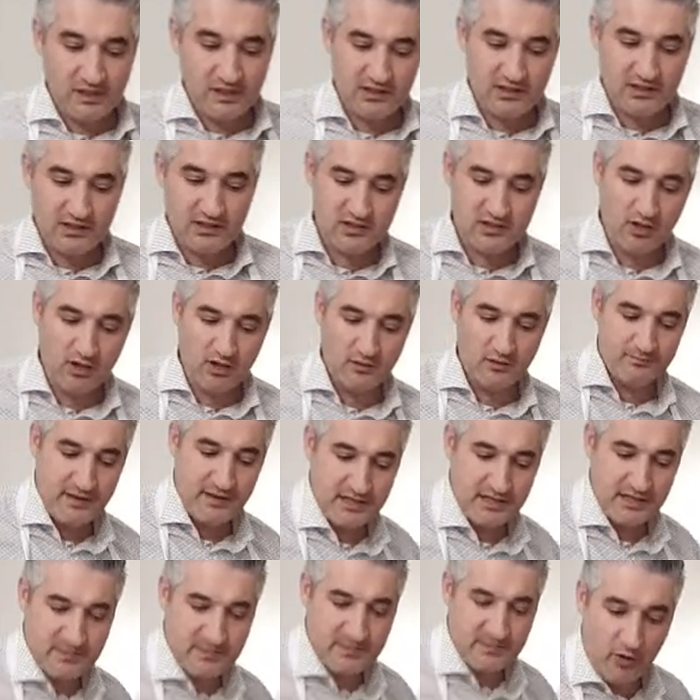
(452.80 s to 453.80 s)
So,
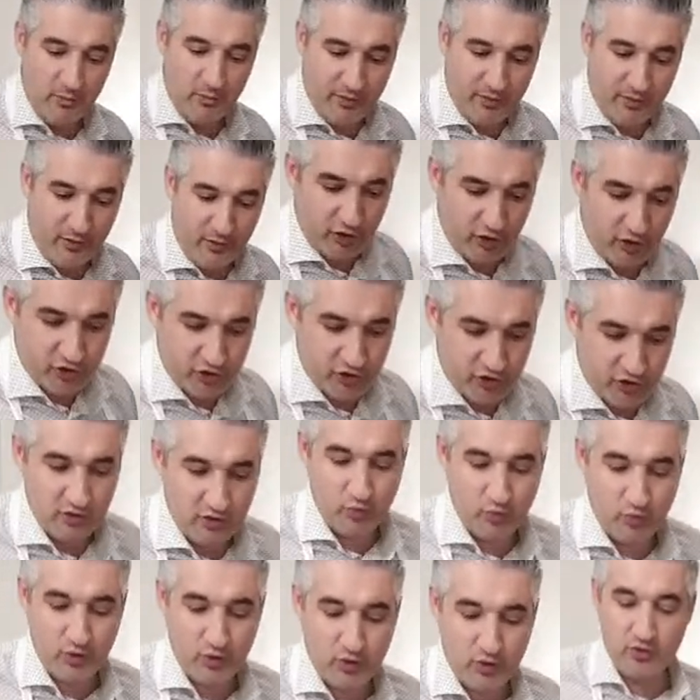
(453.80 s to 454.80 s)
small portion,
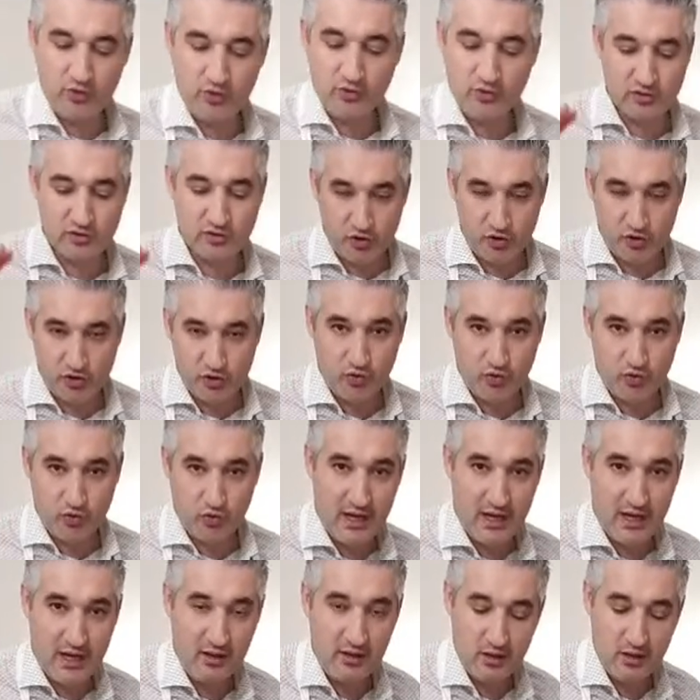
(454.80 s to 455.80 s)
we use 2
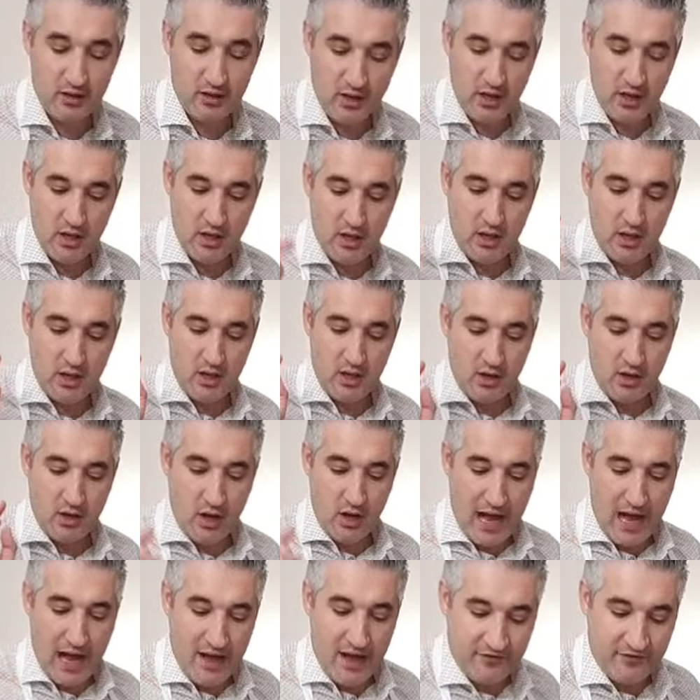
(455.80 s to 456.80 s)
sugar,
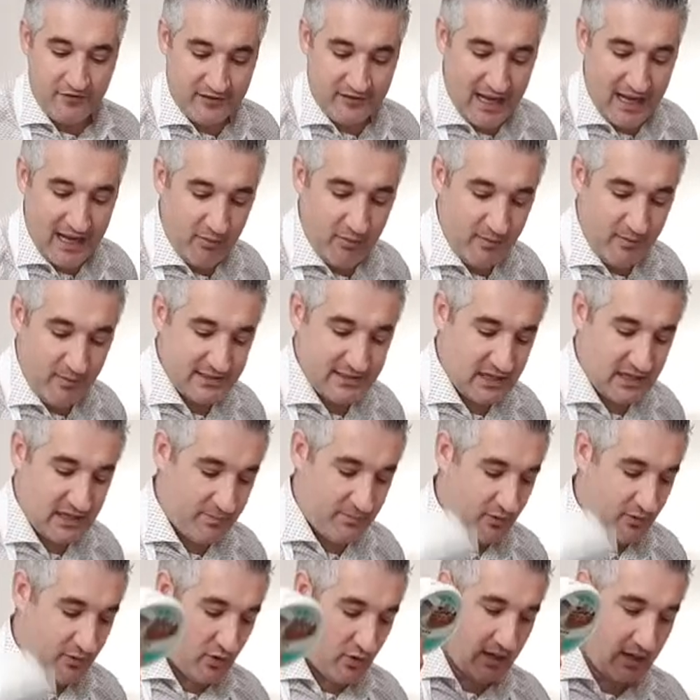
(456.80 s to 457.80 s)
half tub of
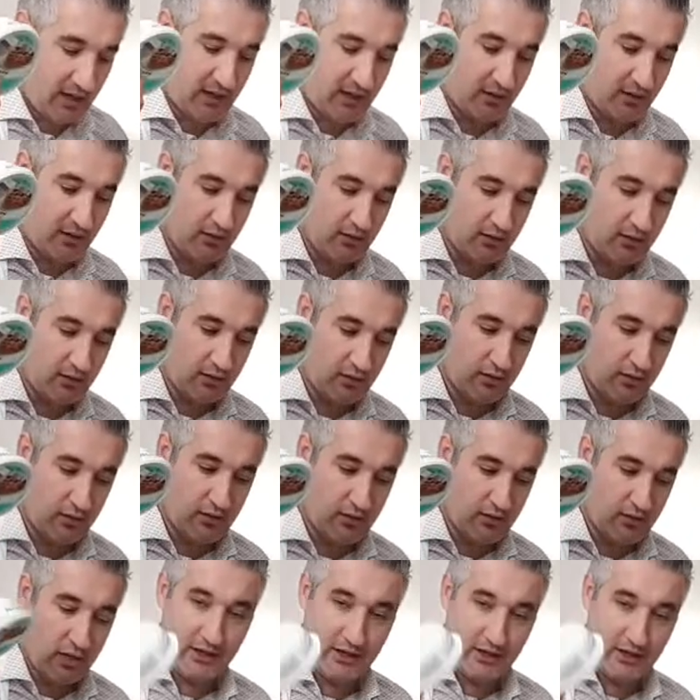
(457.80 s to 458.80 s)
mascarpone,
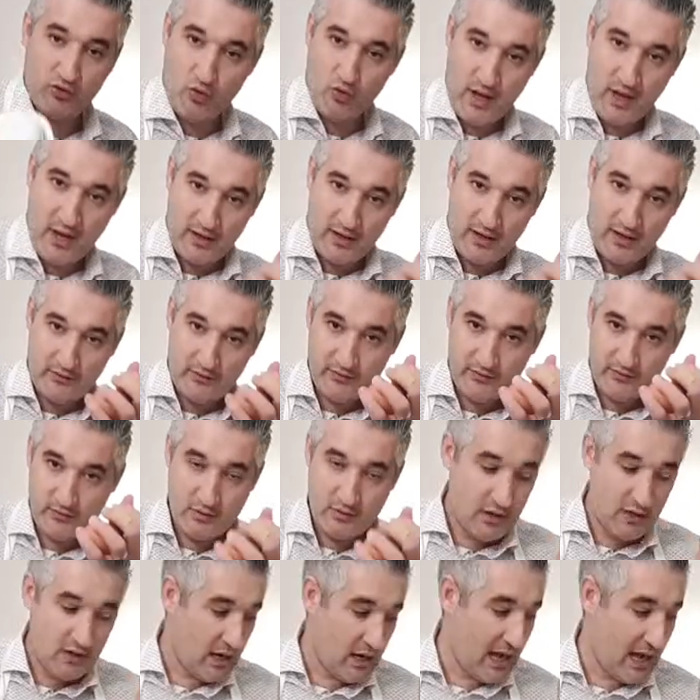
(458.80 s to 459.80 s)
and 2 eggs.
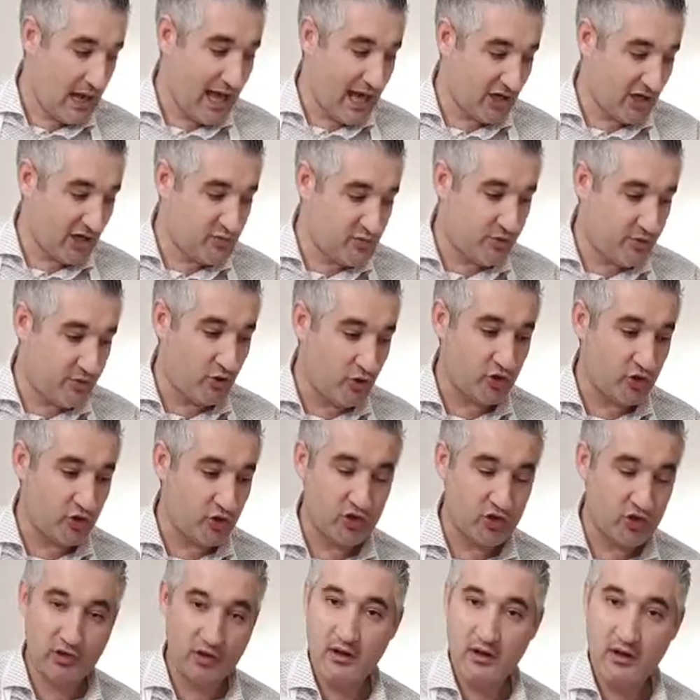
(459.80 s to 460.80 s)
Large
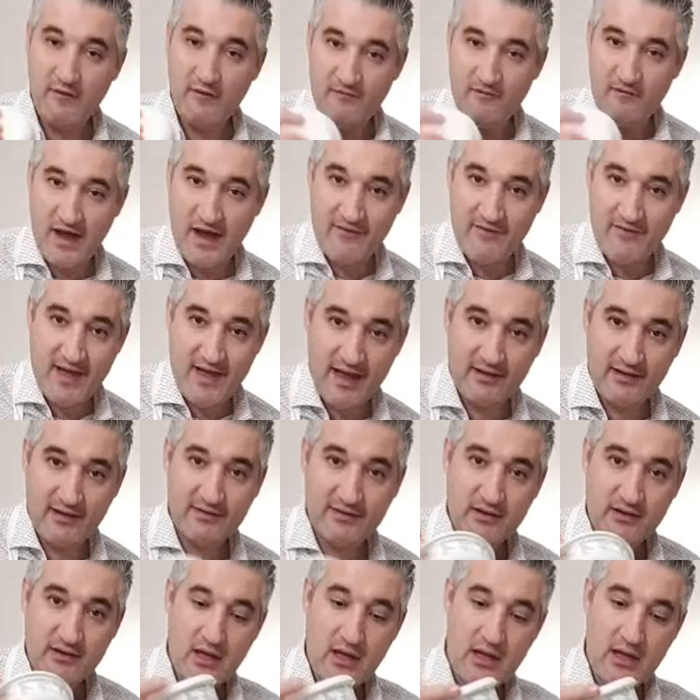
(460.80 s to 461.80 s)
portion, 5
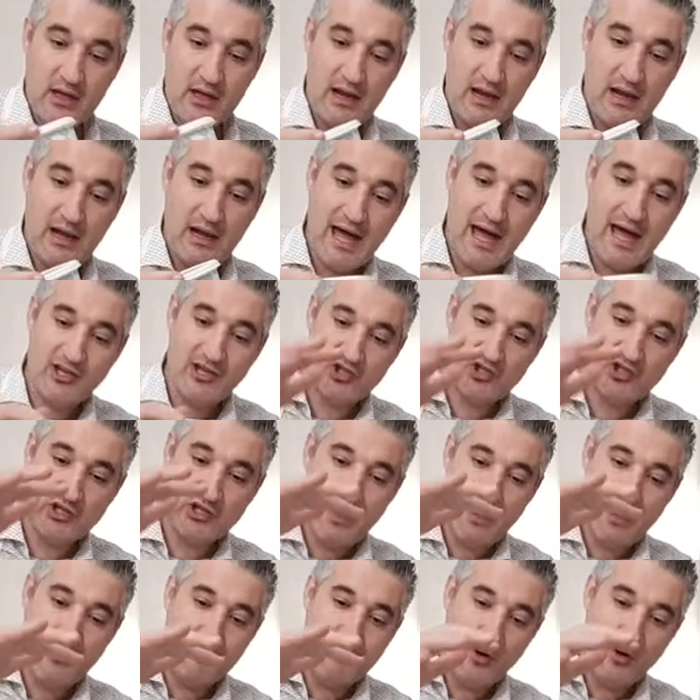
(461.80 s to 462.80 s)
eggs, large
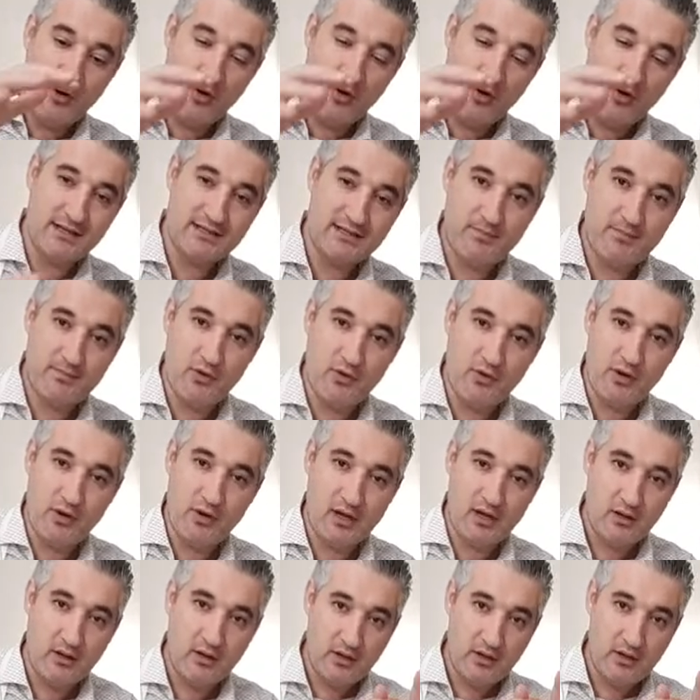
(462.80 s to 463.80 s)
tub of
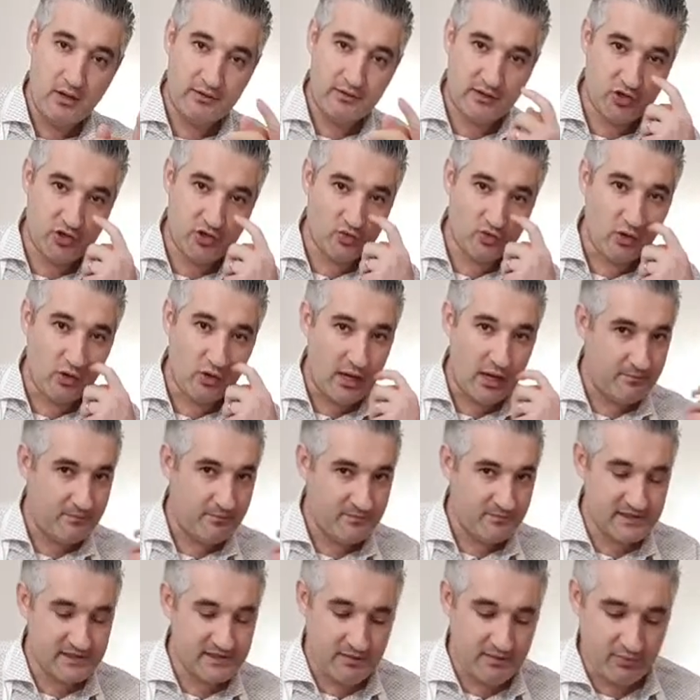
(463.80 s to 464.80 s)
mascarpone, 3 sugar.
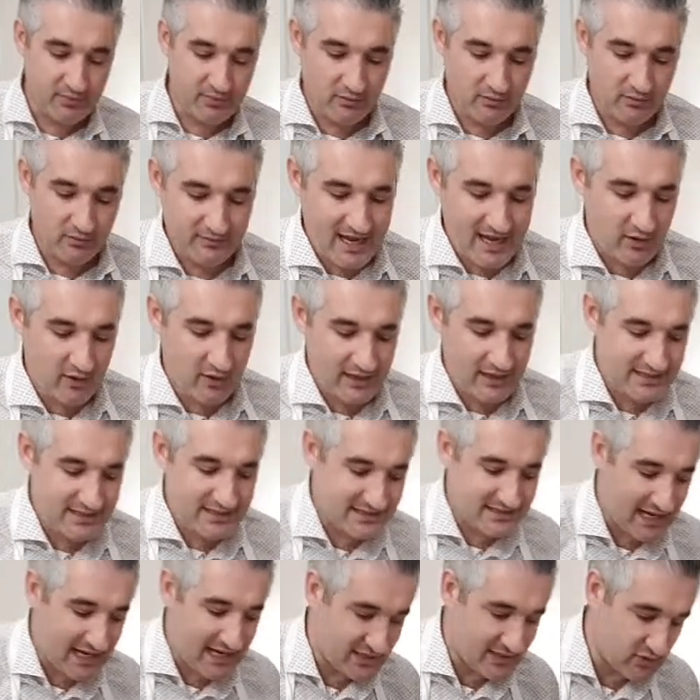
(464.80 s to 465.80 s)
Simple. Now, let's
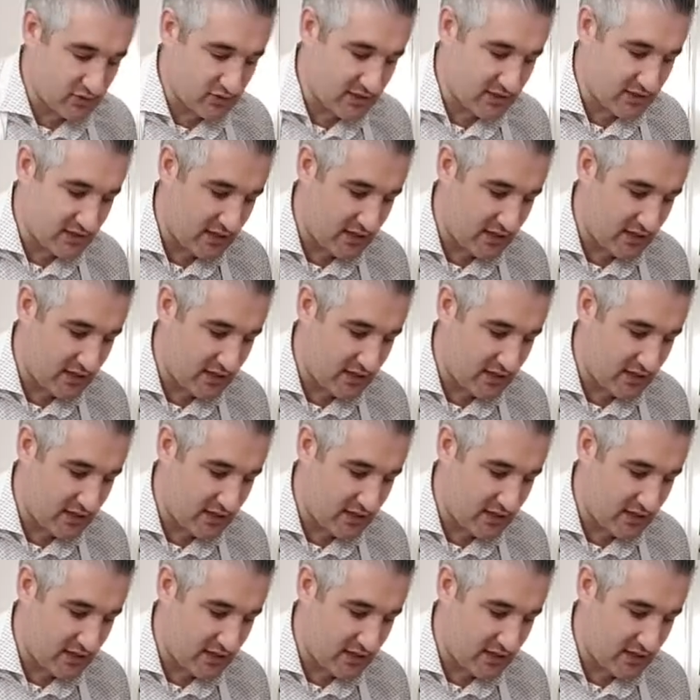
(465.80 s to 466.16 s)
start, Suzanne.